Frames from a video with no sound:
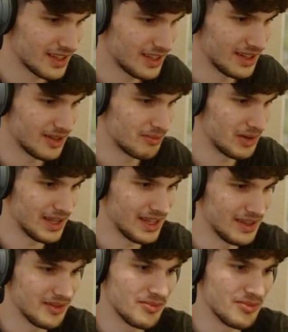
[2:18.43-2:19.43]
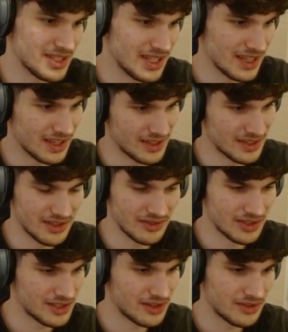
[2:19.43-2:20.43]
and then play Mystique and
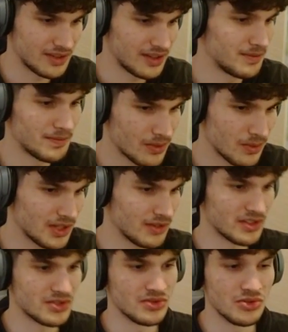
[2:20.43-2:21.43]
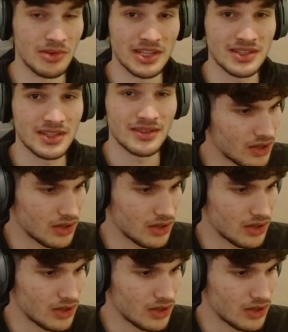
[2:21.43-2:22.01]
Silver Surfer, whatever suits you best.